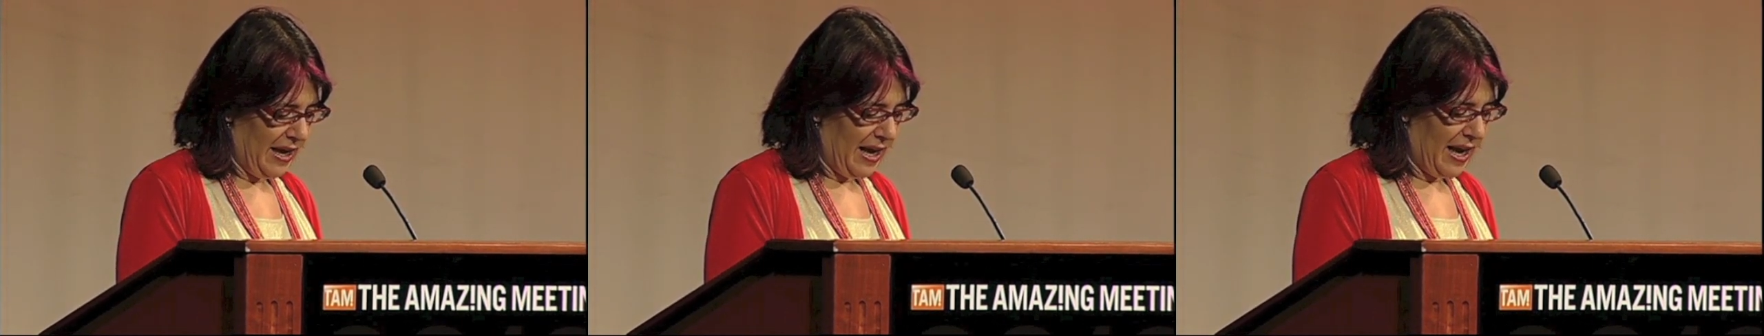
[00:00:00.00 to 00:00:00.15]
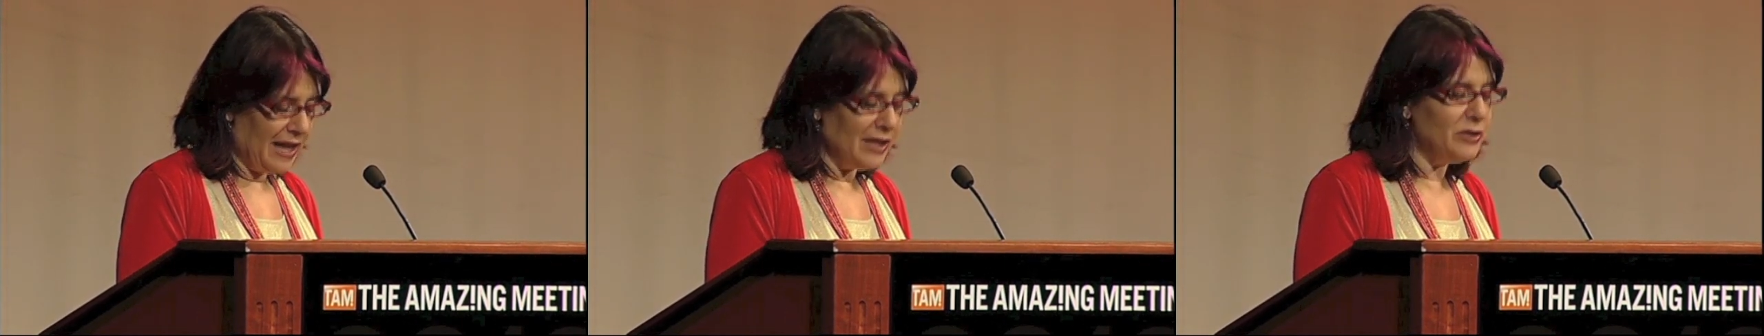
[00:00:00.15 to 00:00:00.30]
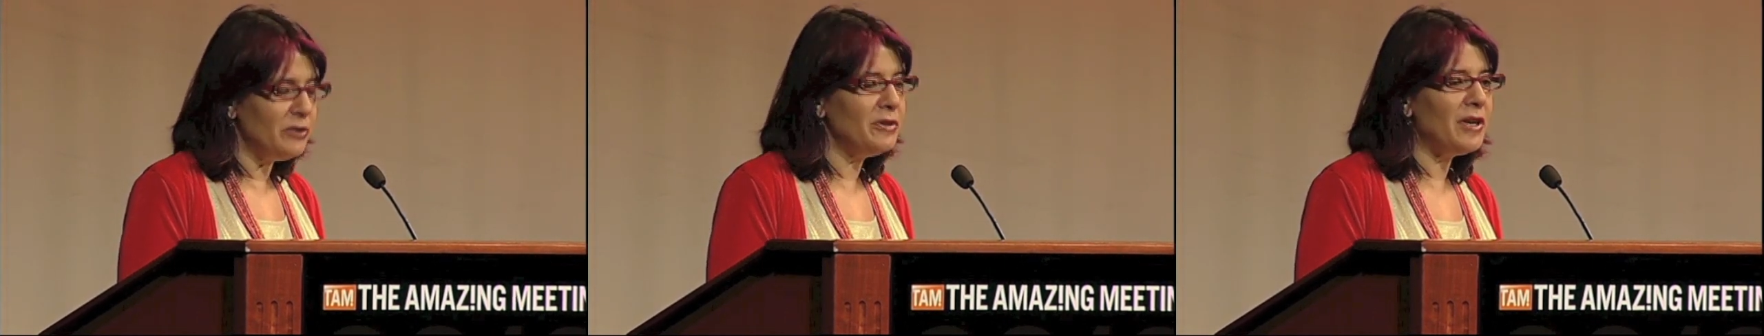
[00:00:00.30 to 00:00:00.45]

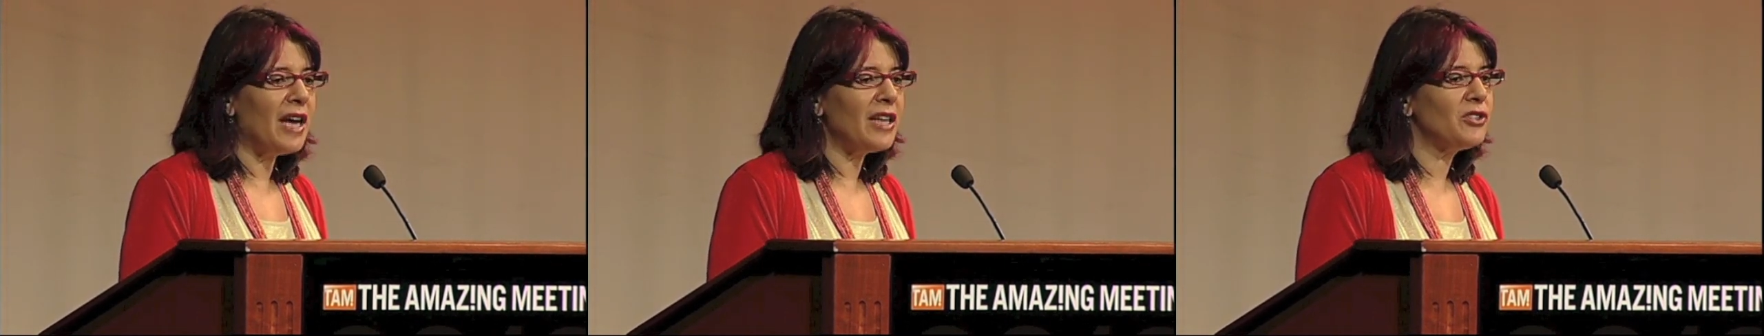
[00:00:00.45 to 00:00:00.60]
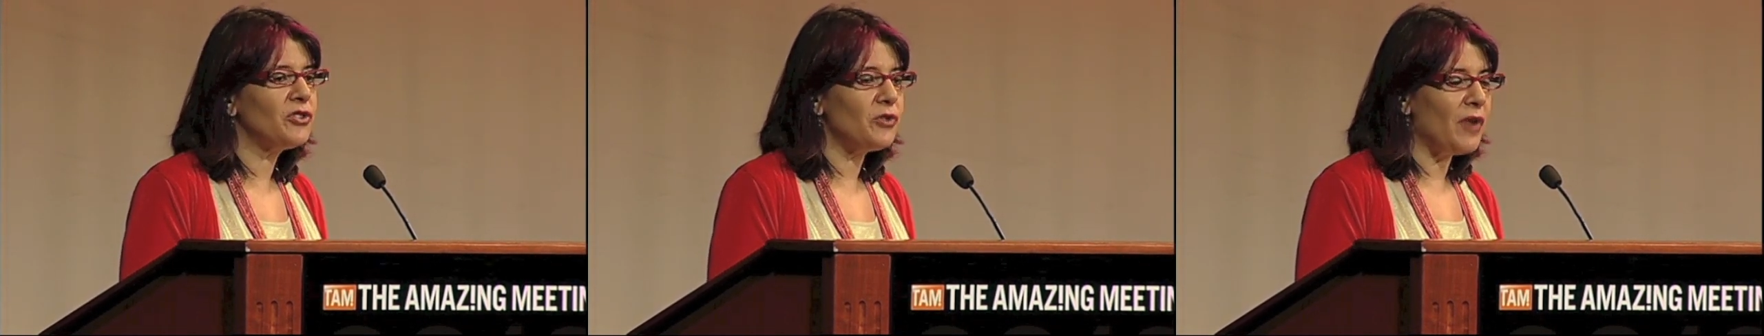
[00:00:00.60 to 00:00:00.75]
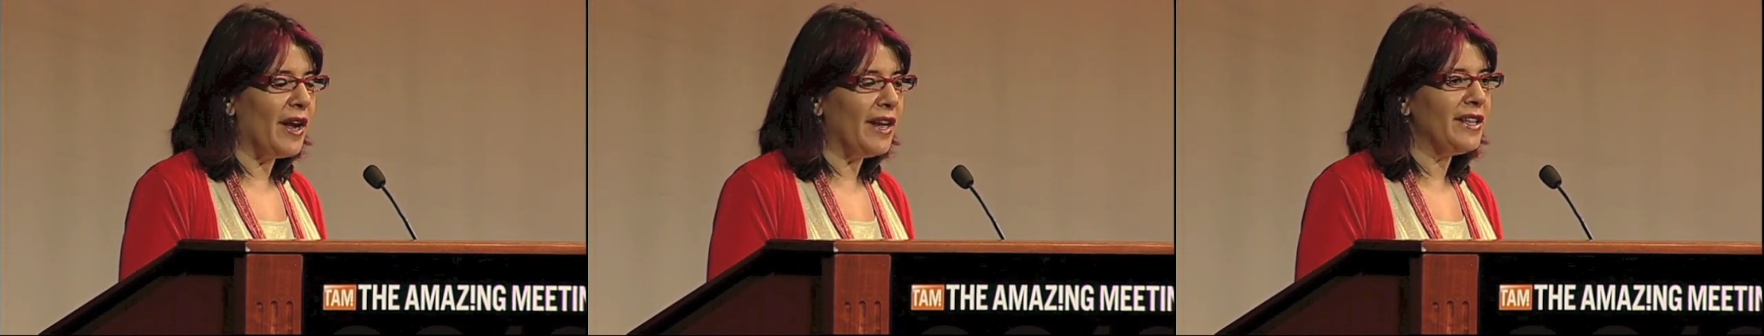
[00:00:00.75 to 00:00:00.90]
I do
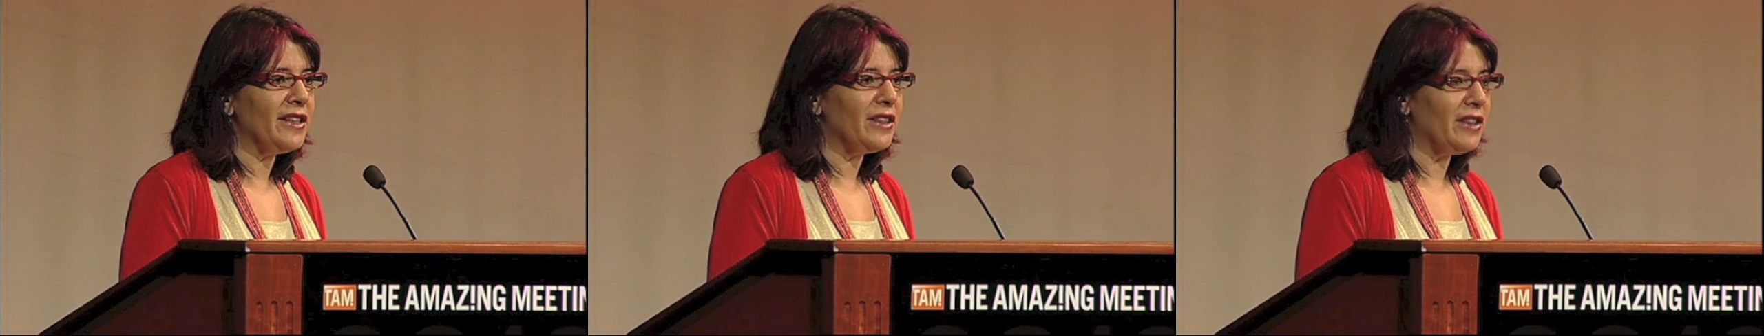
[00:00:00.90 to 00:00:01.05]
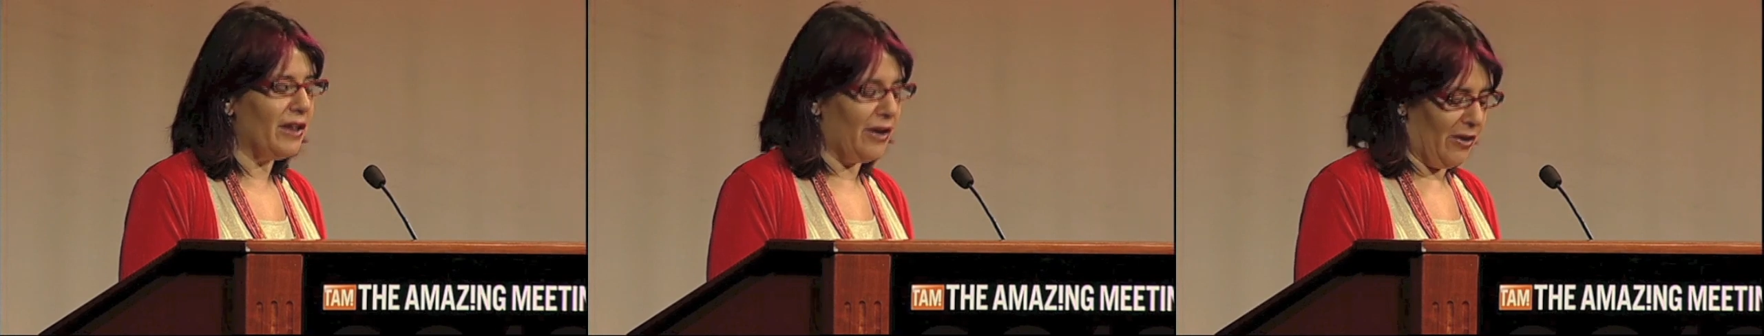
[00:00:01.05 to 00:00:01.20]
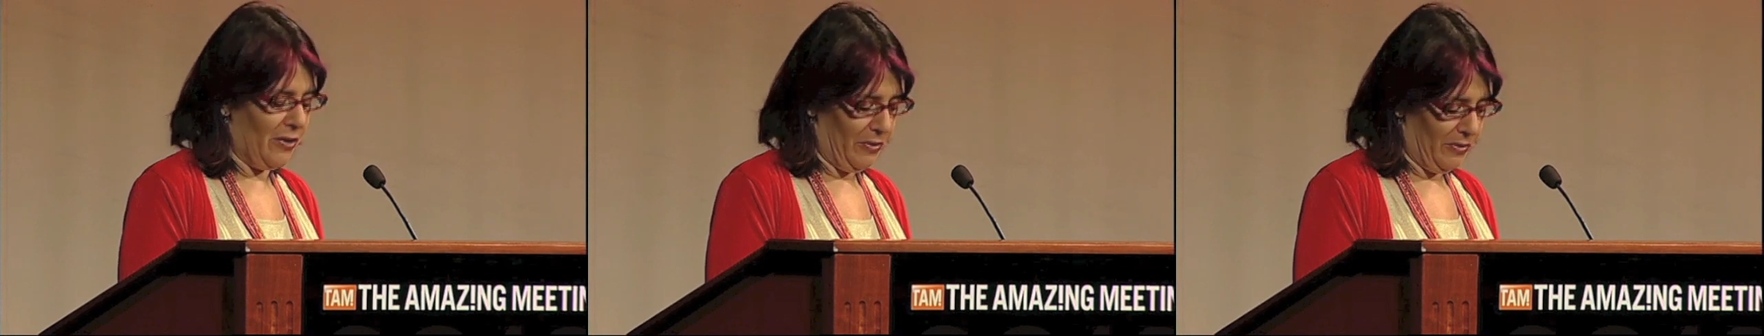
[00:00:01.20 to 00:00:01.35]
not dread it,
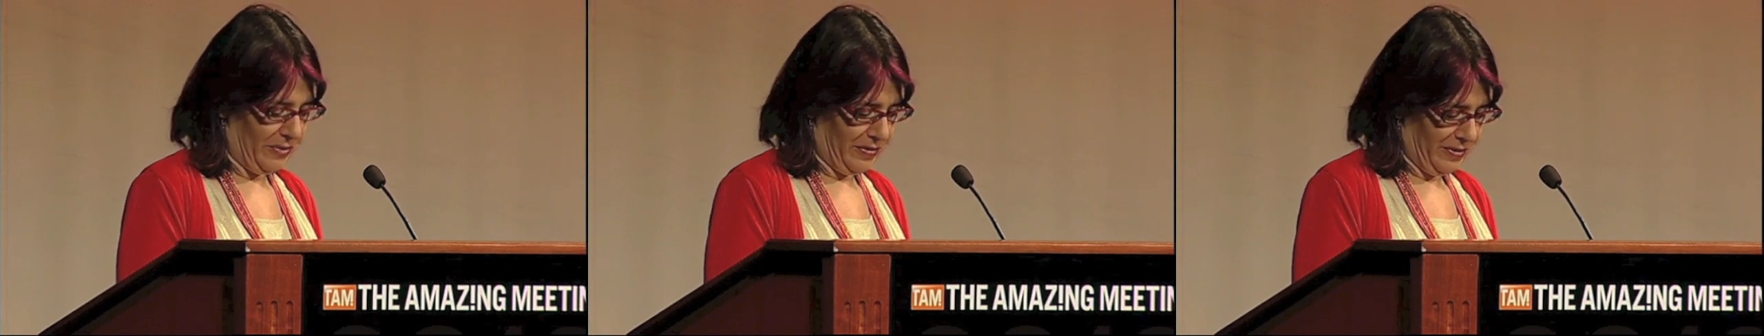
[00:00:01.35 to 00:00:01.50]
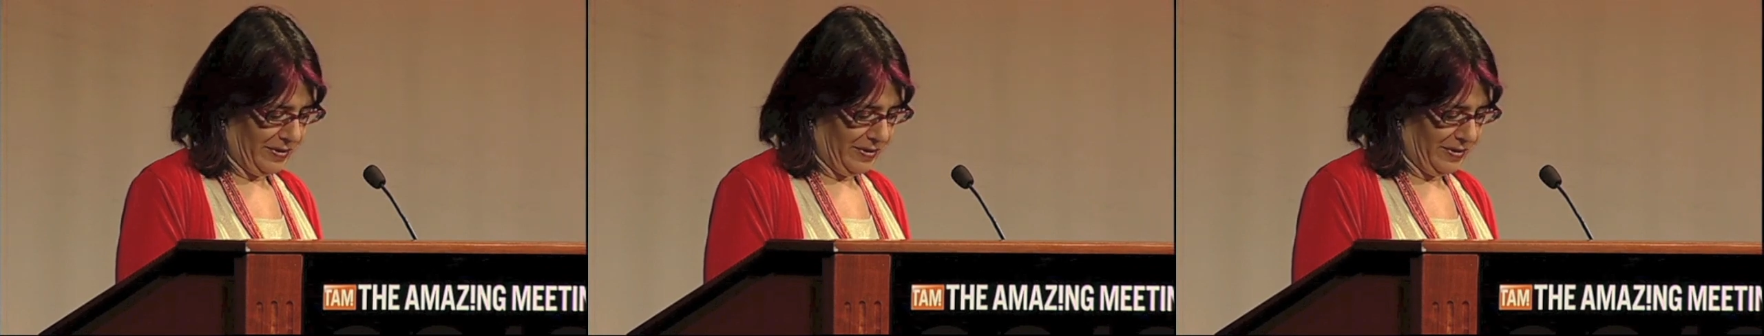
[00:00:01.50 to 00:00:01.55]
though.